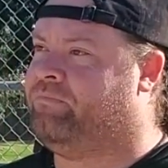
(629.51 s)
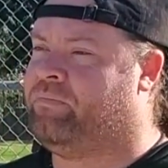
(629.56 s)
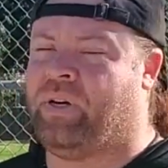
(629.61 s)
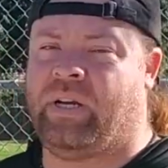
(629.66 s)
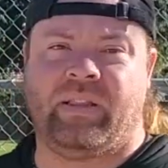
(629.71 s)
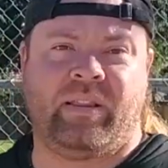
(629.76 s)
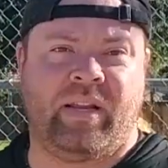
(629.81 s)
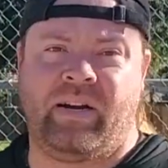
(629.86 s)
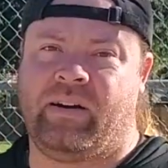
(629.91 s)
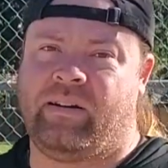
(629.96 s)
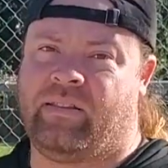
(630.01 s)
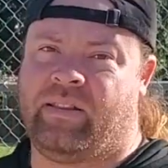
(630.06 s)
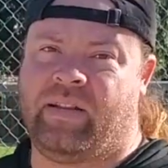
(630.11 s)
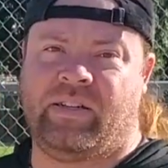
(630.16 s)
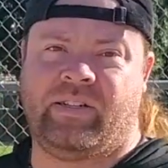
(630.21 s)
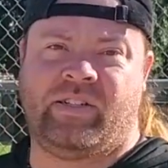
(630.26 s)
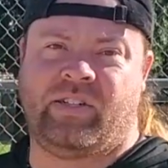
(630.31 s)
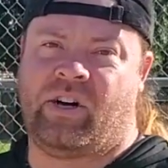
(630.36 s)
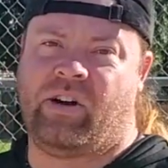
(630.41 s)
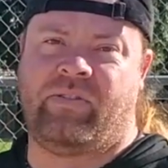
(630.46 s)
But
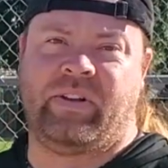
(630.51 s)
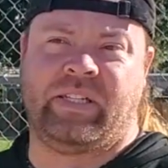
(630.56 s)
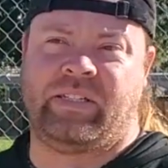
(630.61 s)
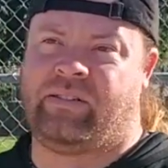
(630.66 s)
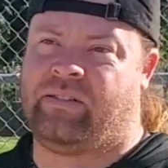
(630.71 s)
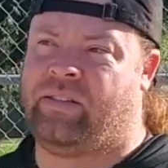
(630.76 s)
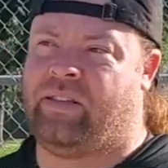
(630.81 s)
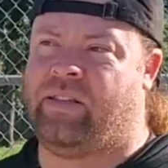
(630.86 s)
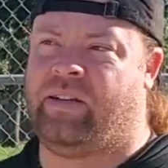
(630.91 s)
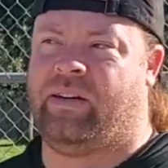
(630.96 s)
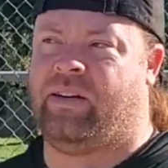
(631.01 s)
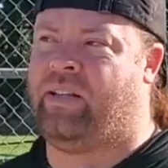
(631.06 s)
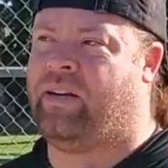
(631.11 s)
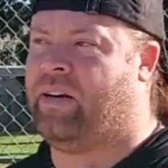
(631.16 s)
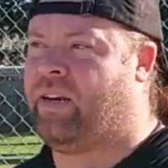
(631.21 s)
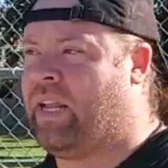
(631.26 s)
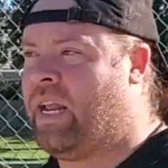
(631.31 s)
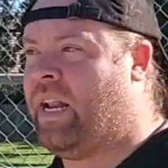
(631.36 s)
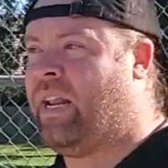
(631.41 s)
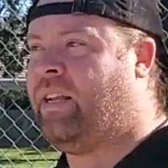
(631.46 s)
their service,
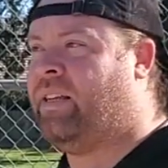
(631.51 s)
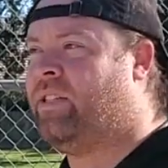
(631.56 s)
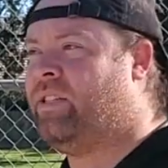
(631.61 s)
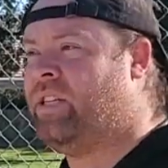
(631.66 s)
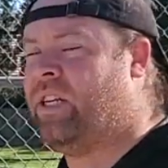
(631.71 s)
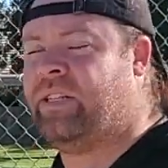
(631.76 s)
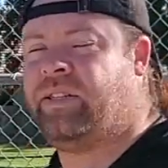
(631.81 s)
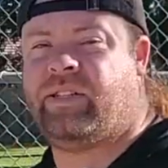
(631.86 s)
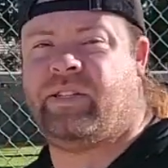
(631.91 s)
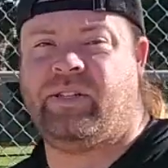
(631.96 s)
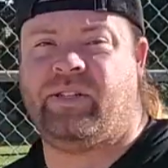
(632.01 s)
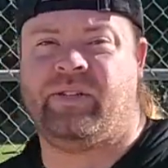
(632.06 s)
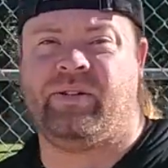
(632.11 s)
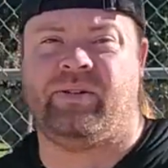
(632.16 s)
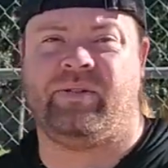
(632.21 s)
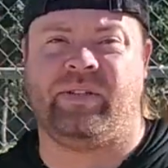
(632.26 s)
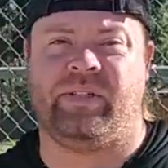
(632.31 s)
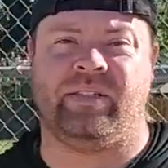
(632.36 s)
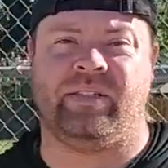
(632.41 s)
they're getting shit to you